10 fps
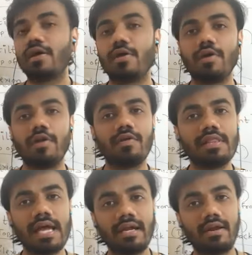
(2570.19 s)
where we
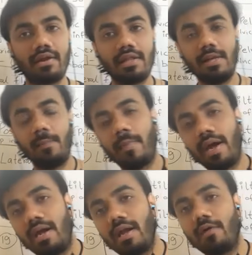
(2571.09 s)
laterally
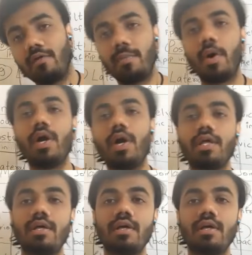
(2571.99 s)
bend our body.